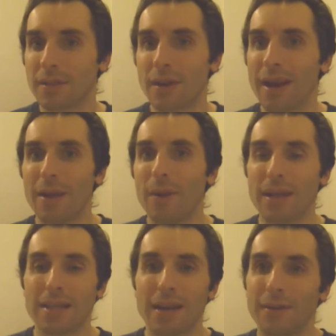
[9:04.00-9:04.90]
So
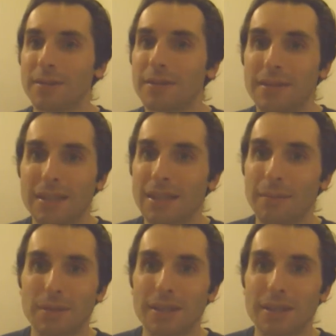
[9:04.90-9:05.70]
anyways, some